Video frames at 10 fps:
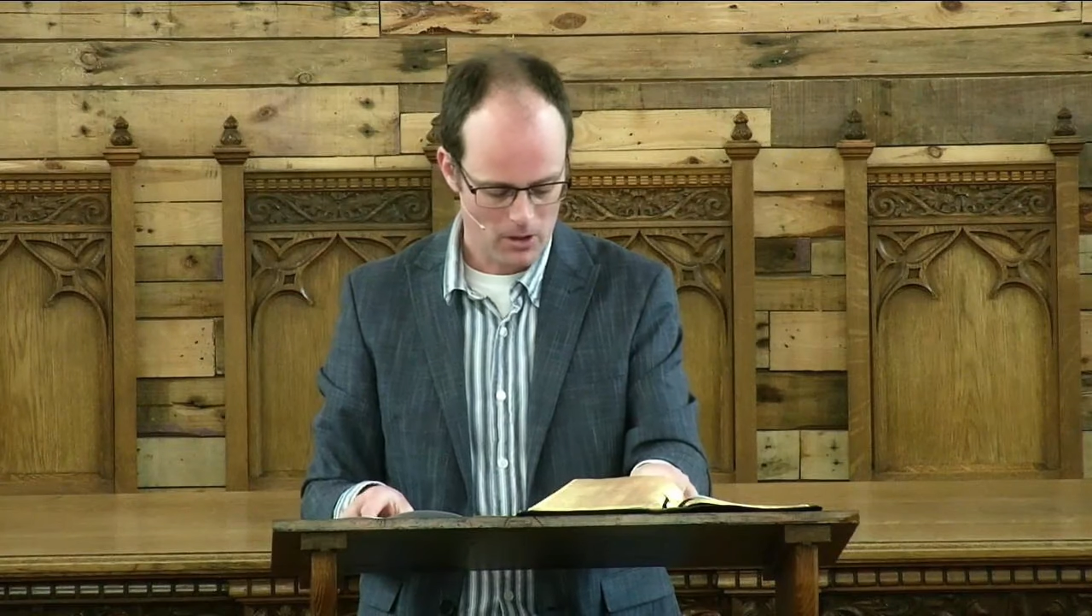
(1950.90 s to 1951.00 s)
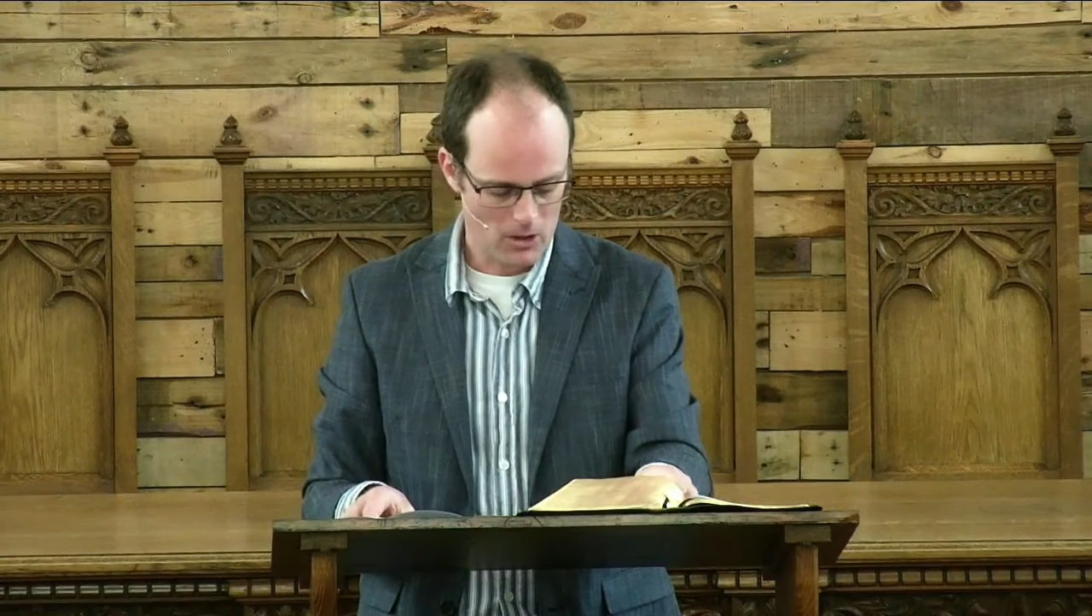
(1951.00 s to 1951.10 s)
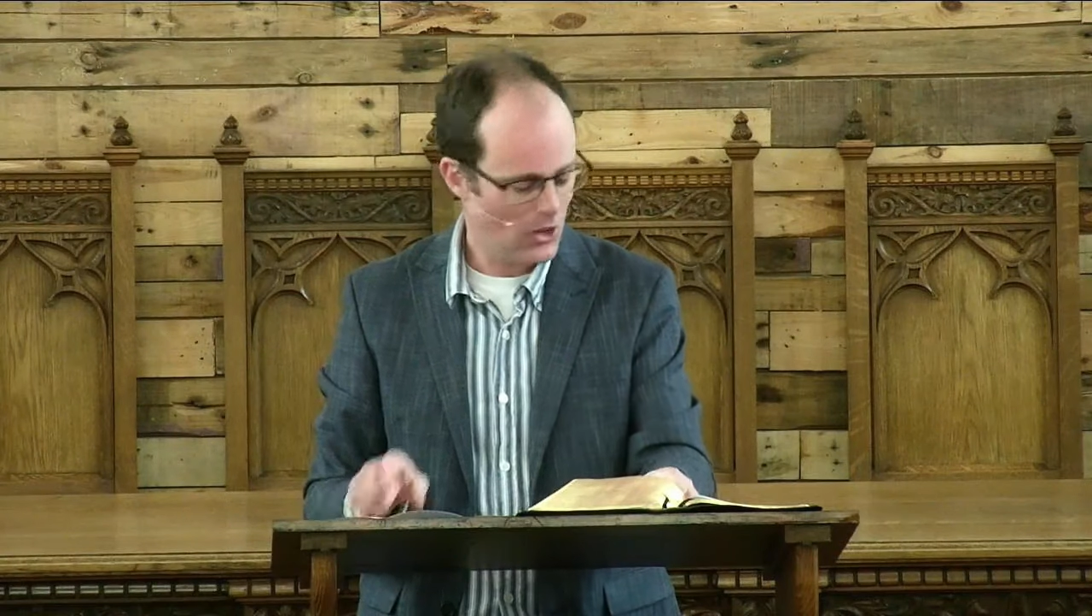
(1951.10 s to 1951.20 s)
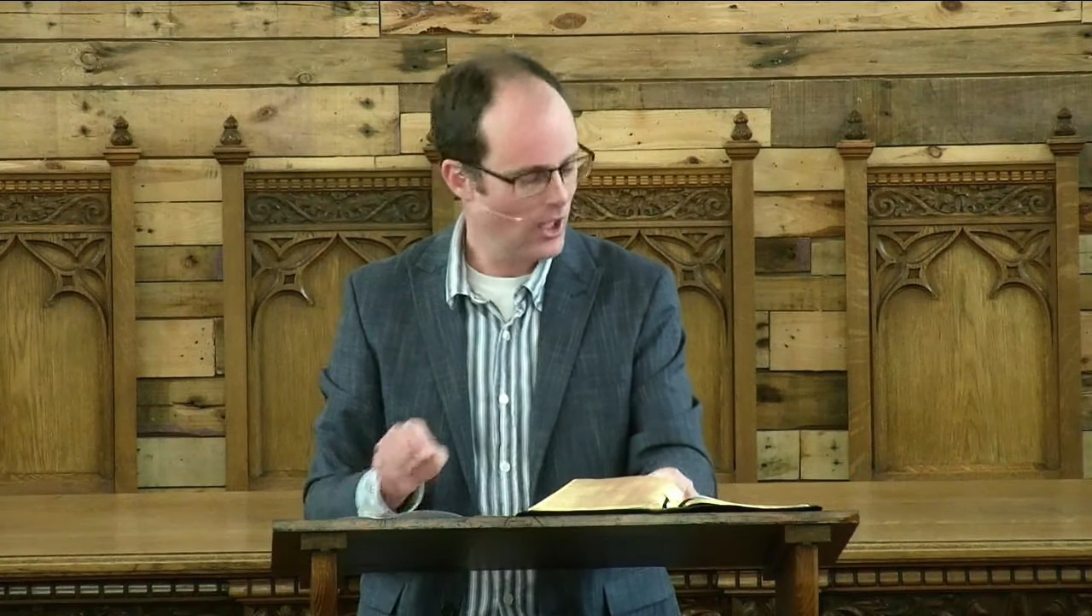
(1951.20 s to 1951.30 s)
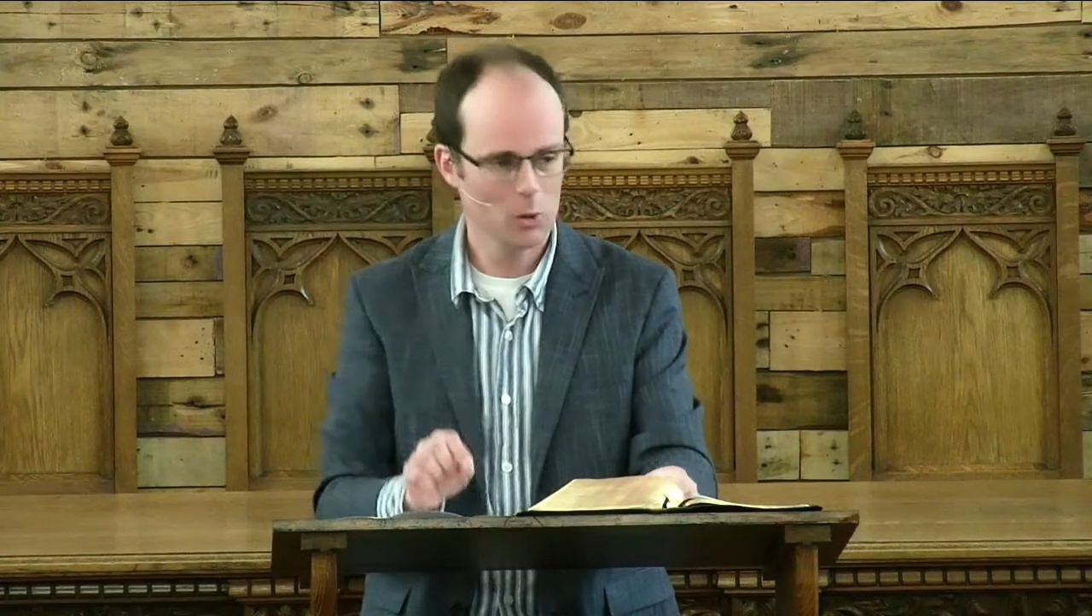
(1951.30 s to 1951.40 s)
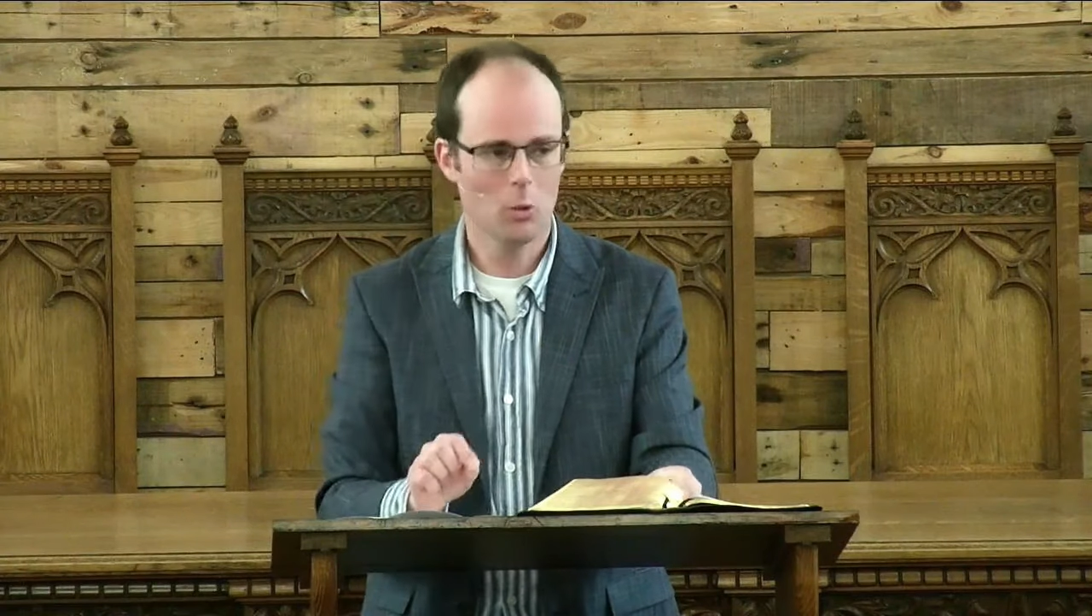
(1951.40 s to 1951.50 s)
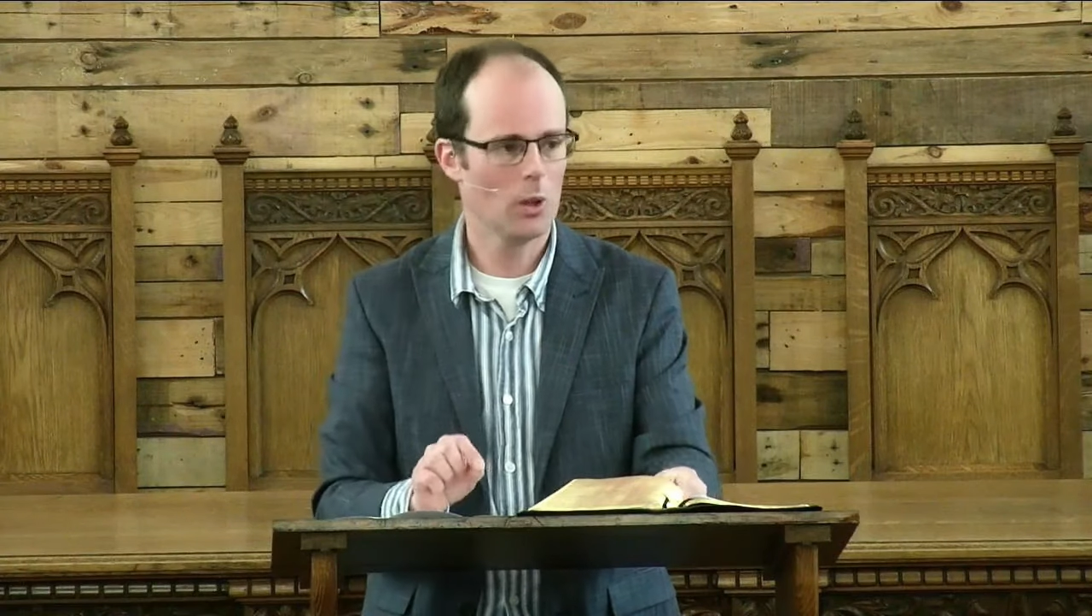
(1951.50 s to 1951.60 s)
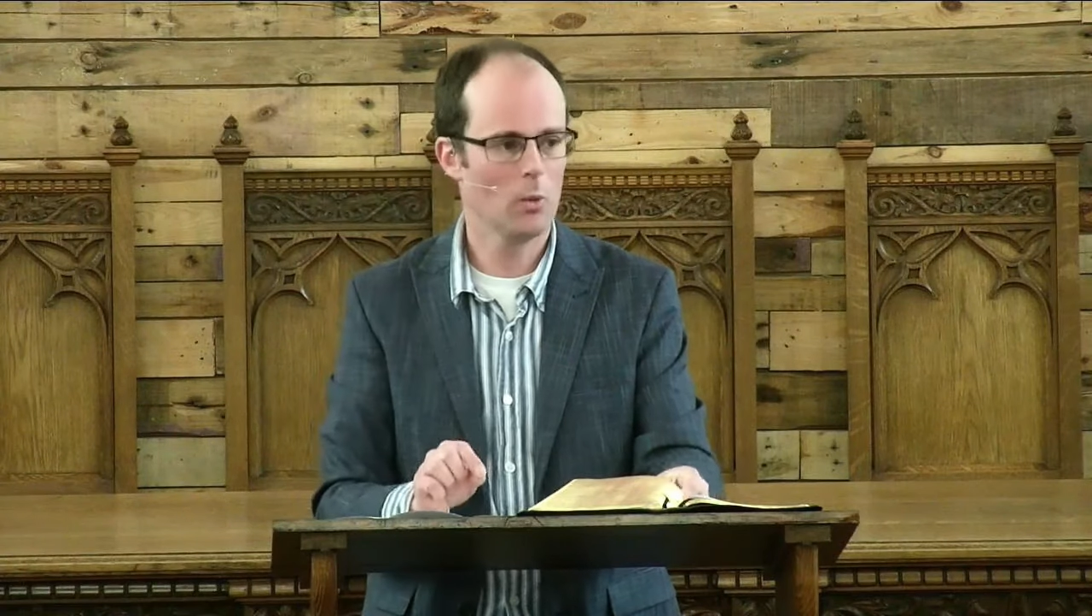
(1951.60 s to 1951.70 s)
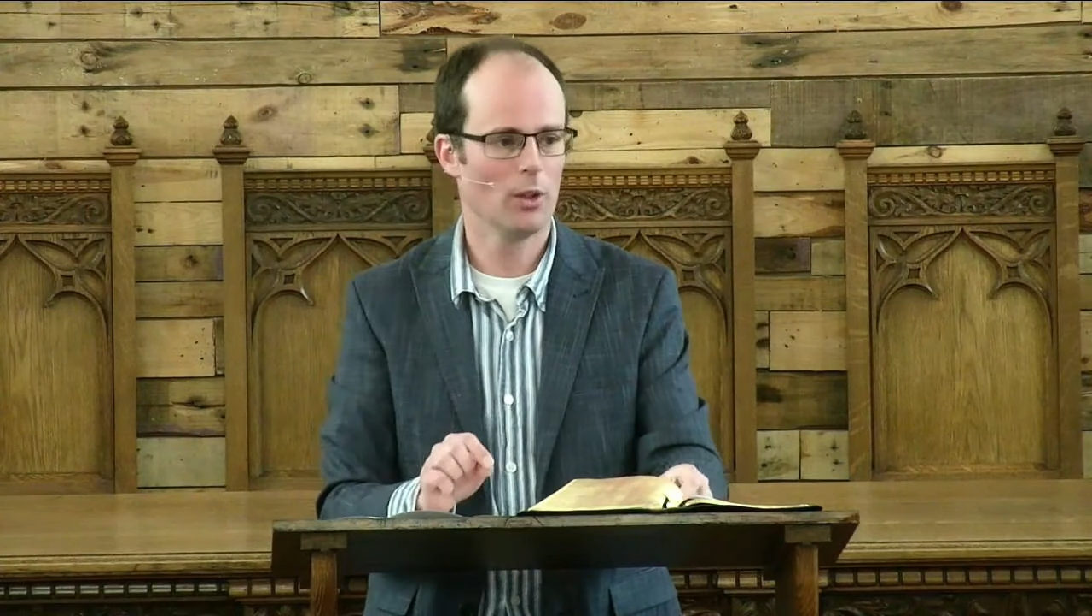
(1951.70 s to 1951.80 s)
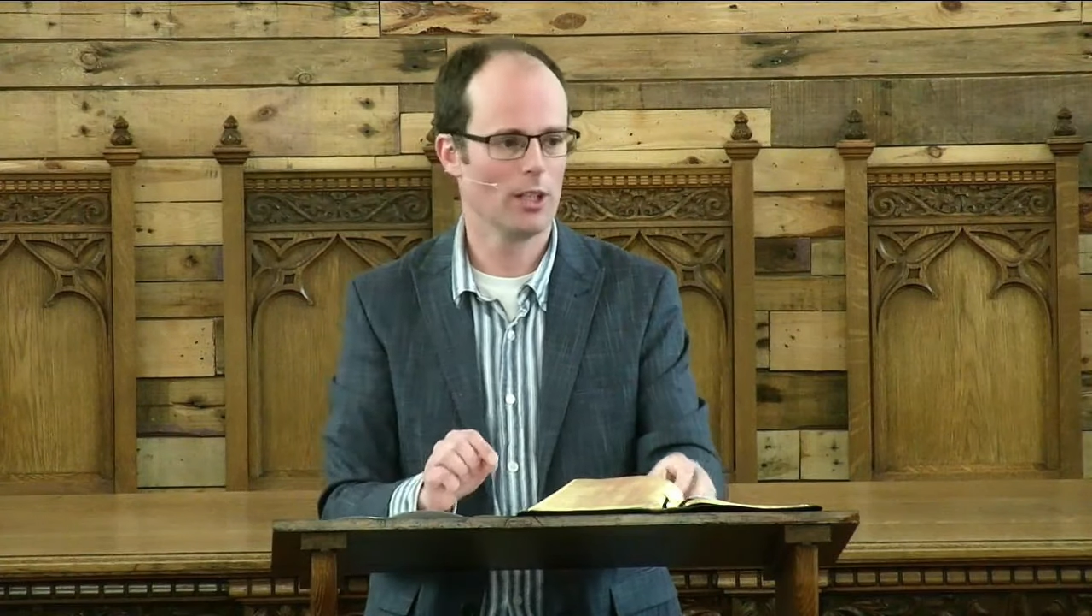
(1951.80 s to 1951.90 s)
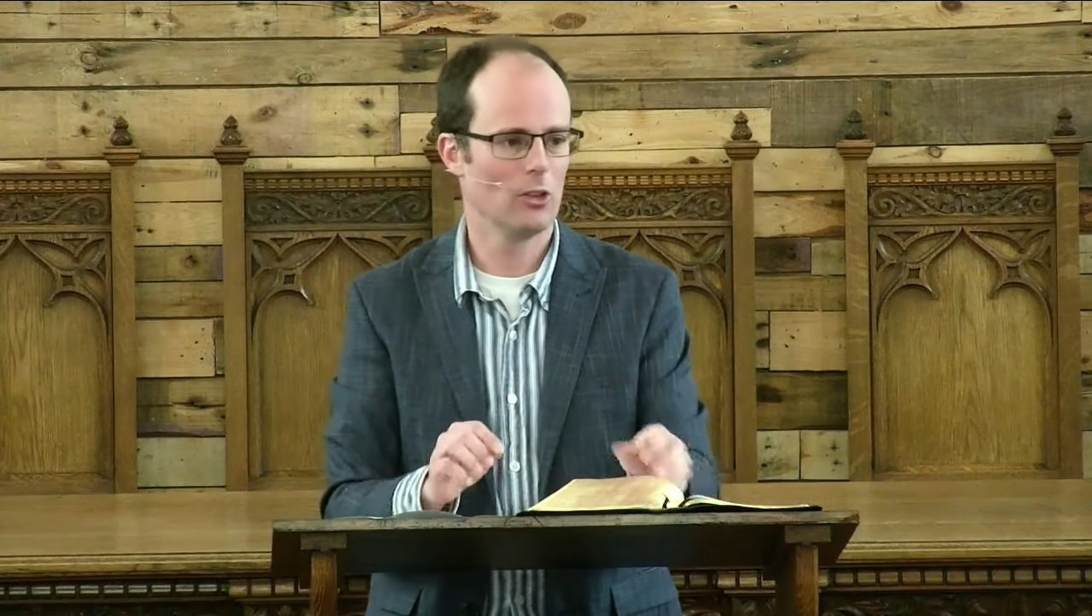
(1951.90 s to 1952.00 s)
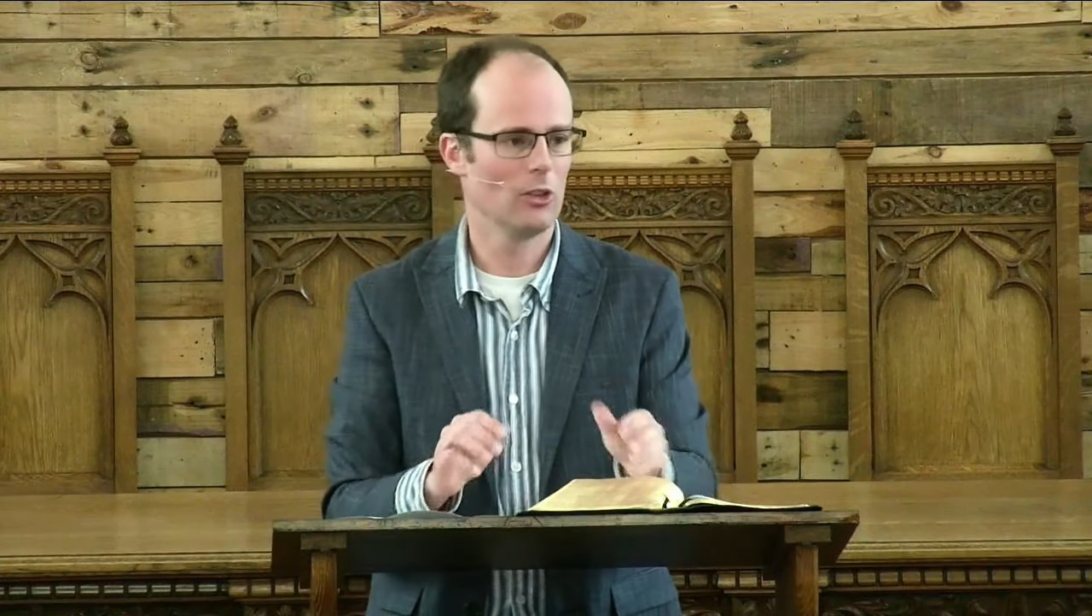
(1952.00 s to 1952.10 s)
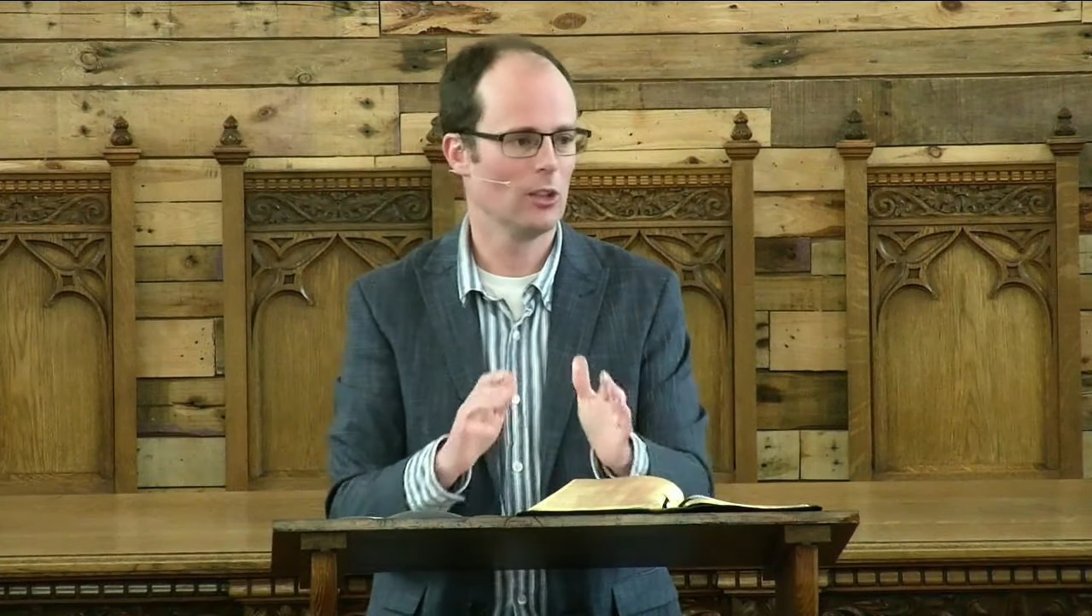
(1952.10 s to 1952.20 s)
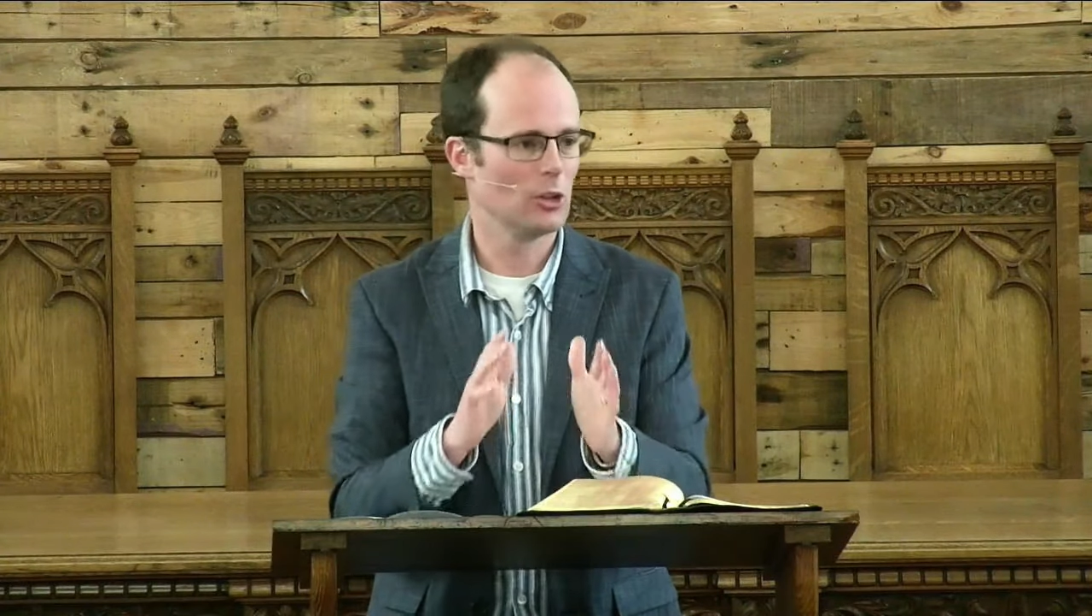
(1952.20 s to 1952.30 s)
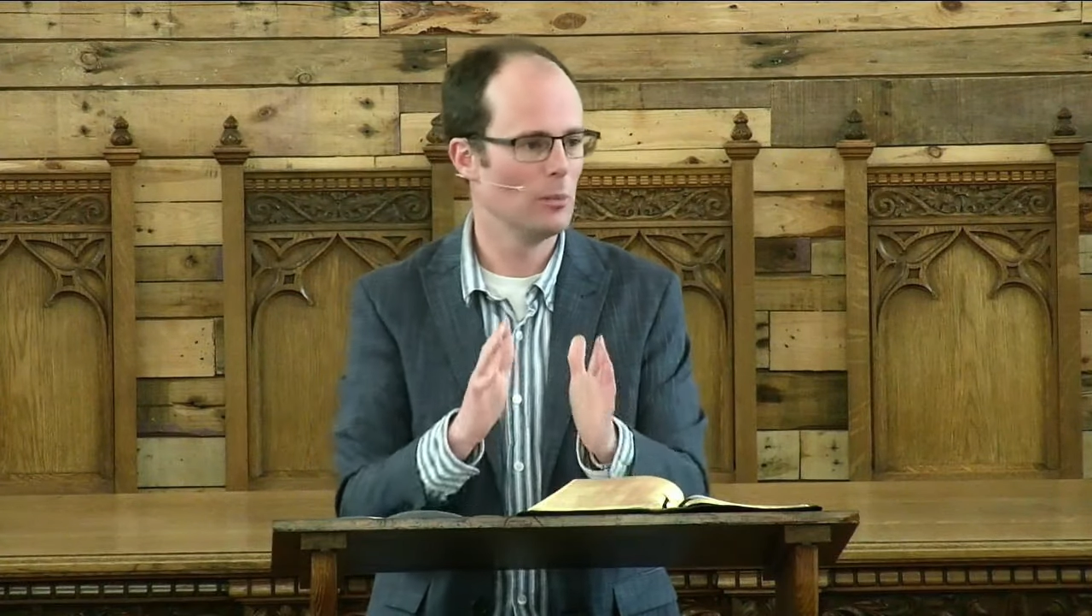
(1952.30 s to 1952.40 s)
because that's what we want, isn't it?